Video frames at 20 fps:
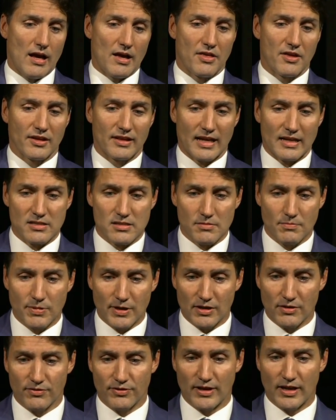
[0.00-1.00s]
I think that's a
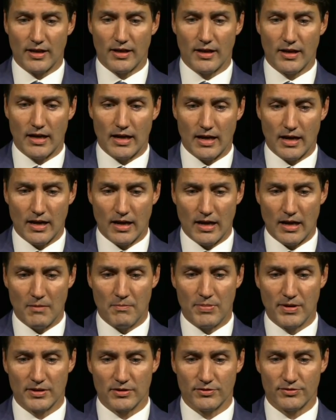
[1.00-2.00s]
bit of
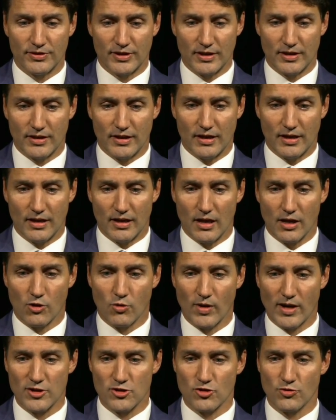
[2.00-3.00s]
a
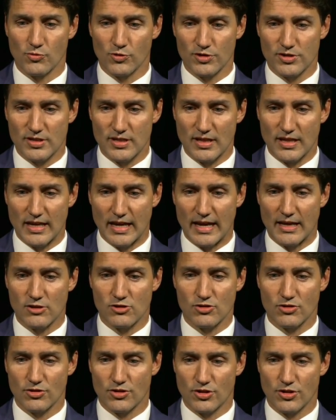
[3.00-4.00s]
question we'll see the
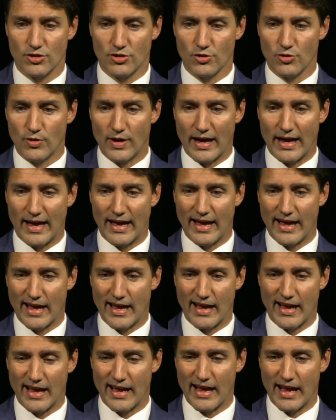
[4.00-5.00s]
answer to,
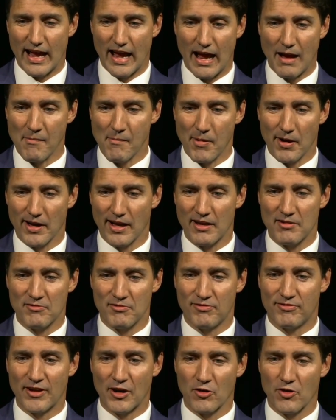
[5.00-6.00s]
but I
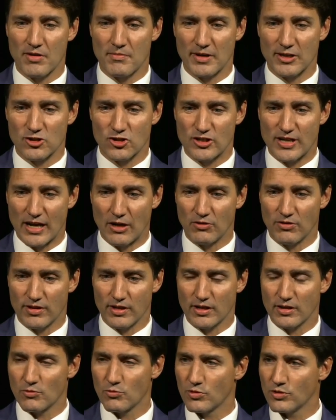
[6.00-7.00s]
very much doubt
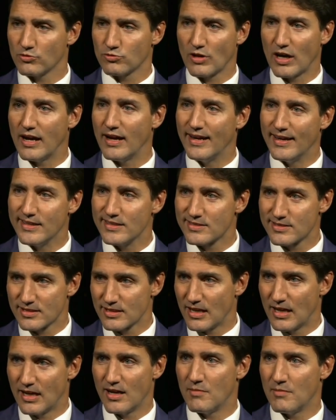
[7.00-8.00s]
that it will
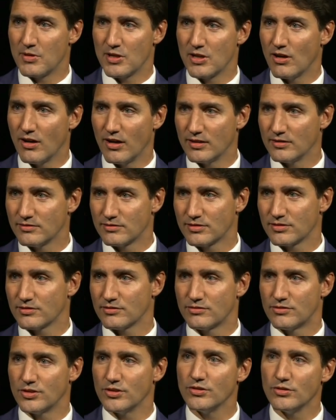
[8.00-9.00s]
rise
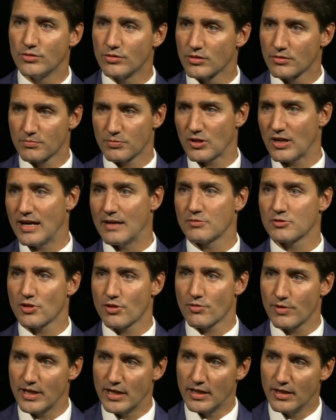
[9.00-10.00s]
beyond 2 or
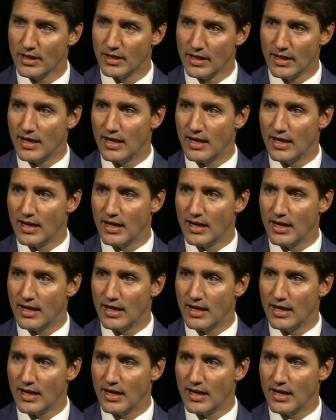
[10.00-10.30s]
perhaps 3.